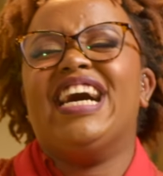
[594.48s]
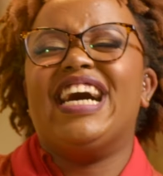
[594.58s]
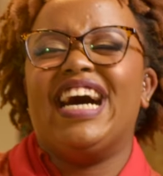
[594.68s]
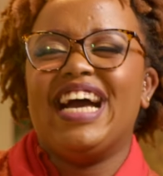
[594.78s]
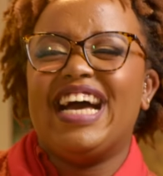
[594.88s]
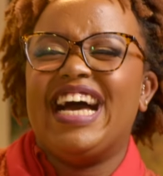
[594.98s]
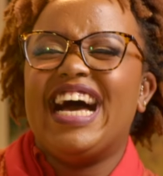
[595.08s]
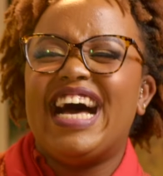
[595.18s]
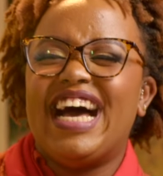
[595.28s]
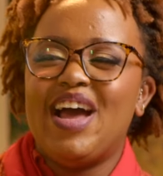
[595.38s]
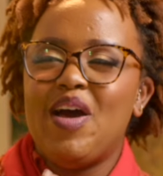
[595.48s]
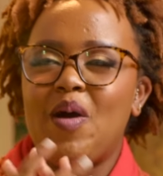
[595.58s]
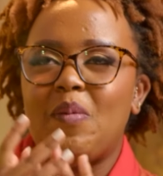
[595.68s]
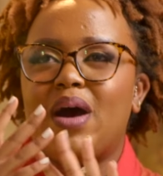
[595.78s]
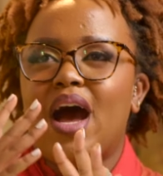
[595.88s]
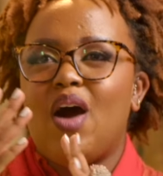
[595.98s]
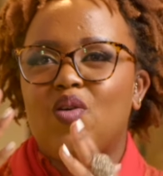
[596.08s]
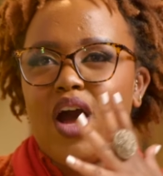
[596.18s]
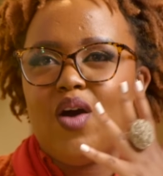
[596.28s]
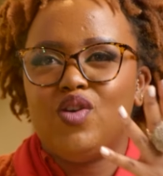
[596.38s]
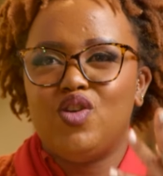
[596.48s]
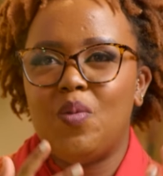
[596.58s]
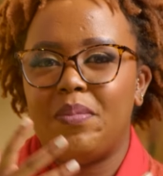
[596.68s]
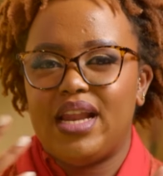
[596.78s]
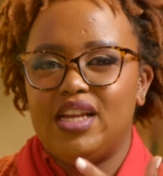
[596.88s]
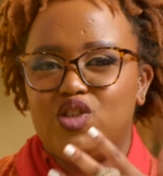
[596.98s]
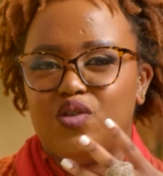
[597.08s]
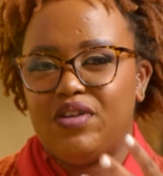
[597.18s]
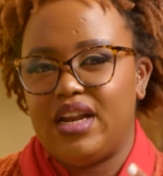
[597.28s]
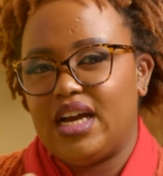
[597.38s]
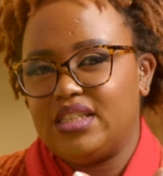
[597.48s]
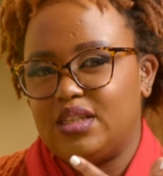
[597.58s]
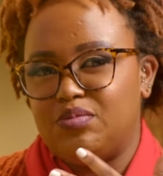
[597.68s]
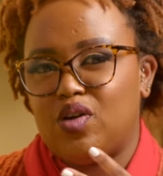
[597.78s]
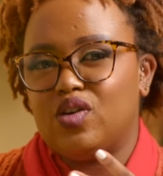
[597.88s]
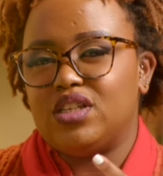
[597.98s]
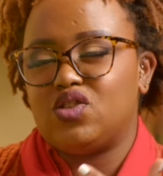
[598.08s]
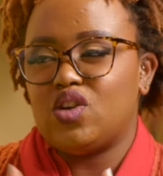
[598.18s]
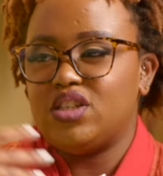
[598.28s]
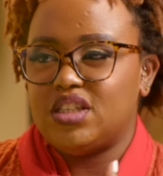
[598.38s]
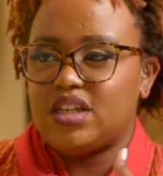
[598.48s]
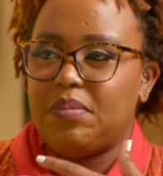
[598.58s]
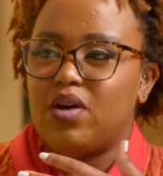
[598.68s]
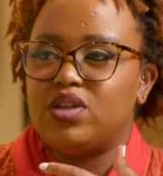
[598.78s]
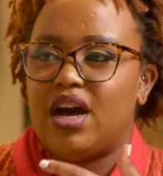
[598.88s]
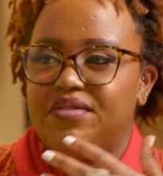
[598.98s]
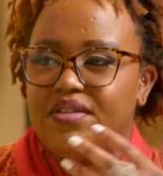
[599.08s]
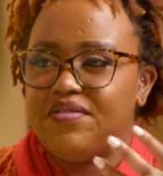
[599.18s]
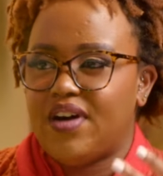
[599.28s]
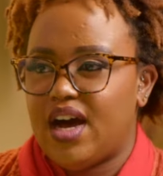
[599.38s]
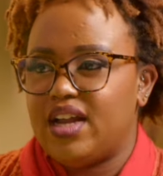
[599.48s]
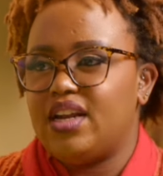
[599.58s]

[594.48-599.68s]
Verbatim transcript: speaking. But how do you manage your finances? Because it's not just about having fun